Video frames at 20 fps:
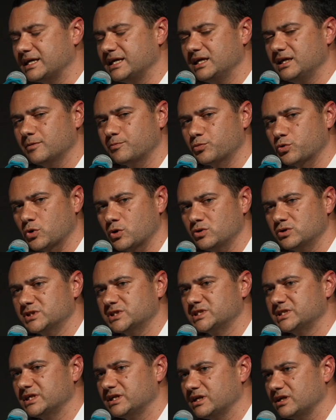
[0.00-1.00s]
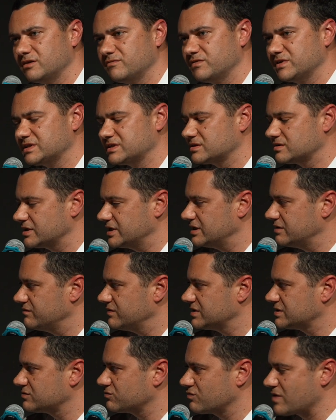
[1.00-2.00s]
he approached it in
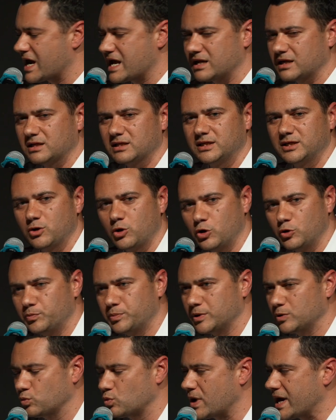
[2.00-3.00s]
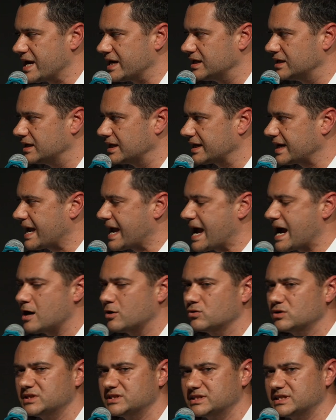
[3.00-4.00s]
this radically open way. Like,
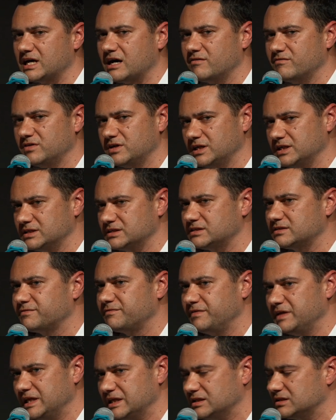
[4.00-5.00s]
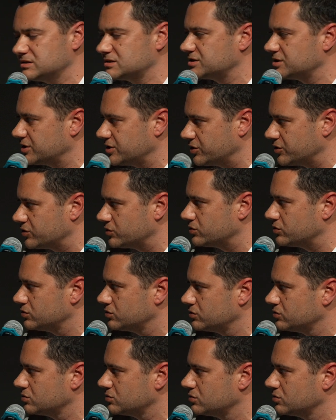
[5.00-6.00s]
how does governance feel to you?
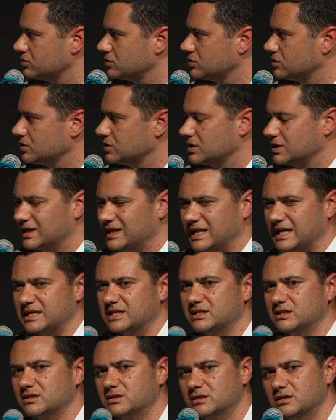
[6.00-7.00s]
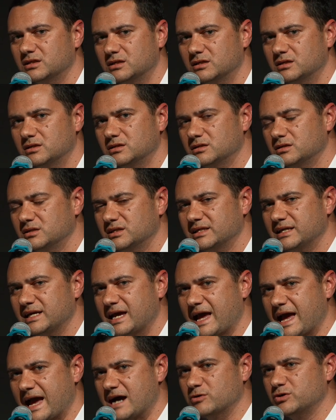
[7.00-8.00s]
Like,
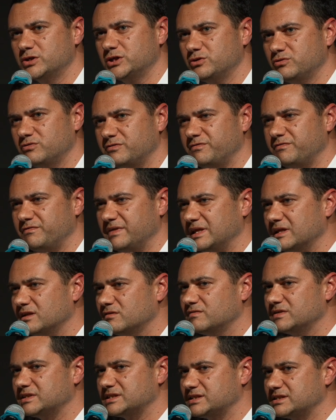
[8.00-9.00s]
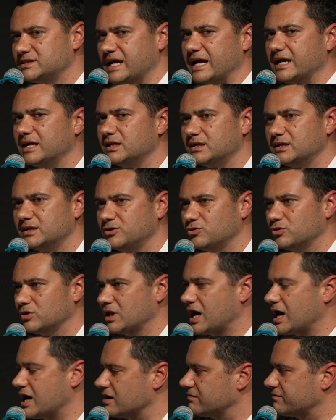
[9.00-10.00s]
how do you feel the state in your
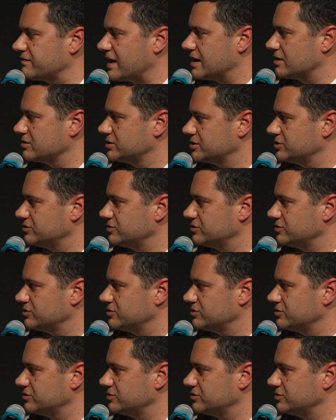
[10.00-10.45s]
life? How